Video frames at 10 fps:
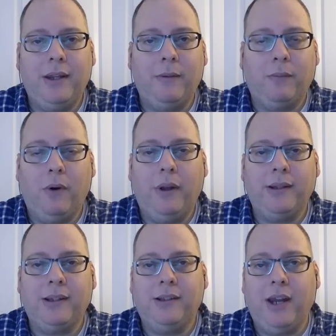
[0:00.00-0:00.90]
that role
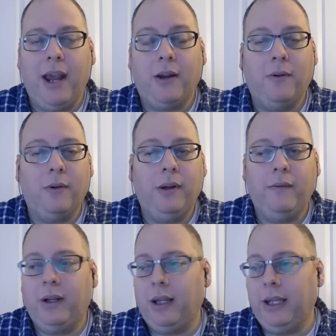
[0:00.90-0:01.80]
as a jack or
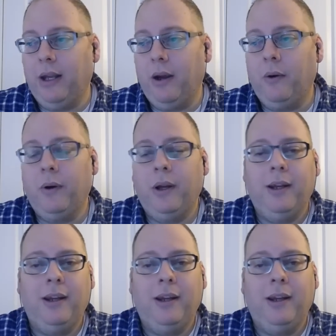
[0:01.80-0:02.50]
even a Leo.